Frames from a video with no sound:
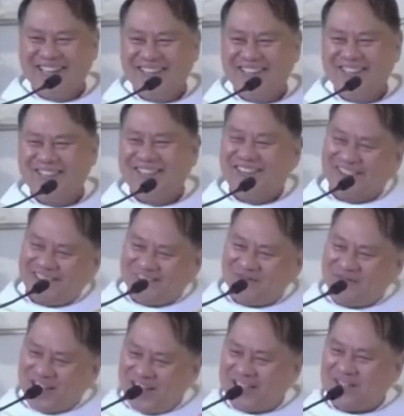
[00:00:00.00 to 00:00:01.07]
Pero
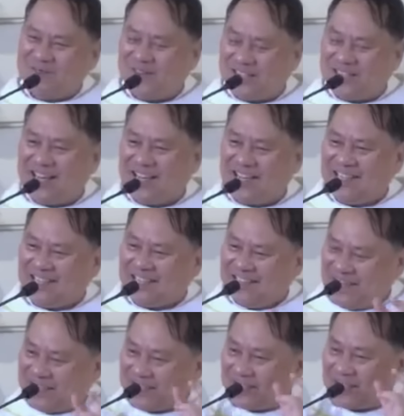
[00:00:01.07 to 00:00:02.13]

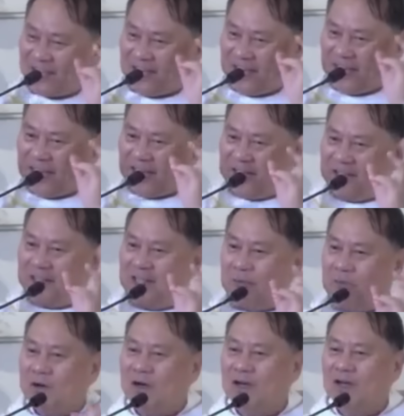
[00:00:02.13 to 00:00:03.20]
hospitality is the
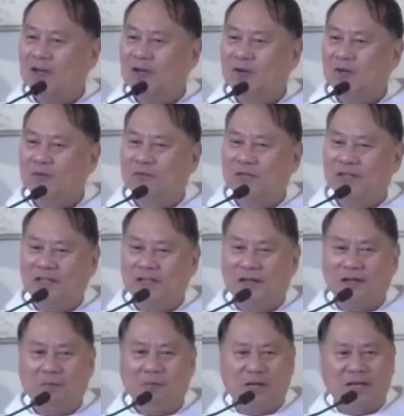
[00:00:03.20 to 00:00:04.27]
mark of
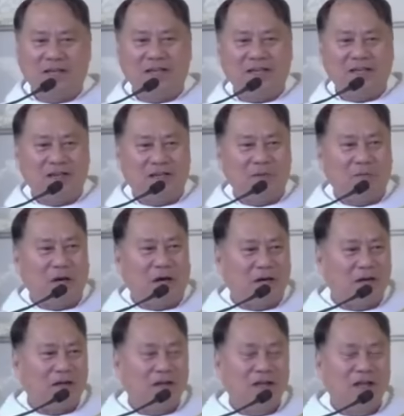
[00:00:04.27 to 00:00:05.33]
the Benedictine monk,
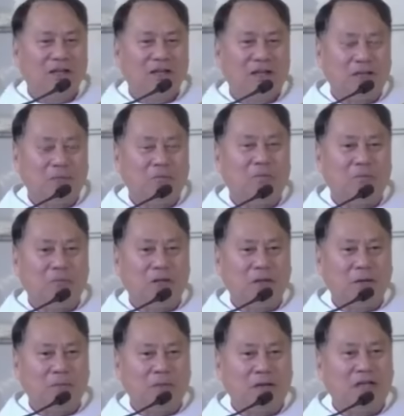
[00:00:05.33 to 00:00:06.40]
the
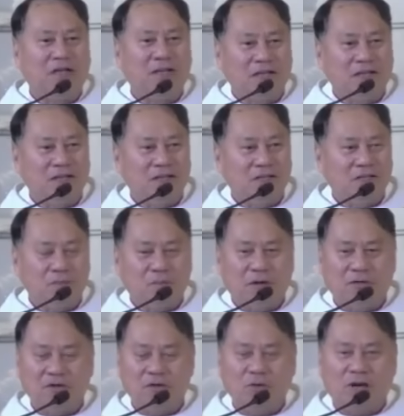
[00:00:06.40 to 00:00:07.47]
Benedictine
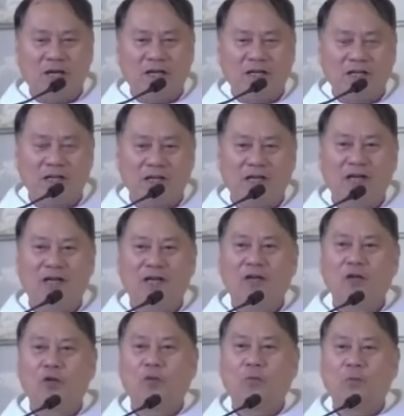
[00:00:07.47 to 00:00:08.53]
spirituality.
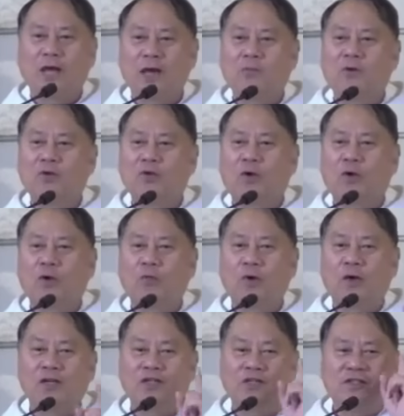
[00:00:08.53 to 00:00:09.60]
To be able to
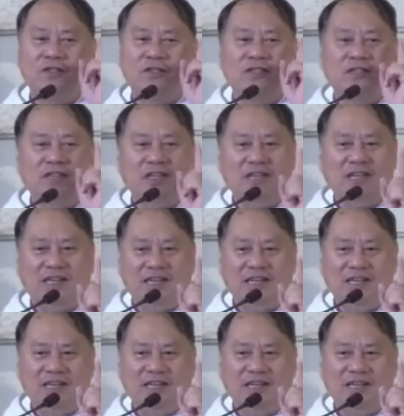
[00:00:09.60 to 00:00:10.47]
always see